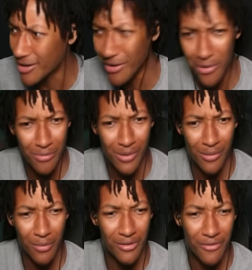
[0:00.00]
Oh, bro,
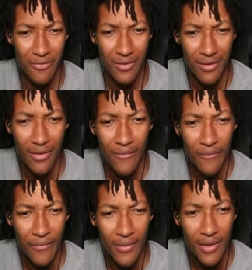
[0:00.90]
what the fuck?
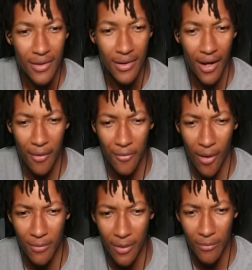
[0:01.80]
I don't know.
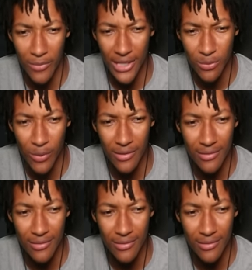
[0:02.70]
I'm, I'm that's weird.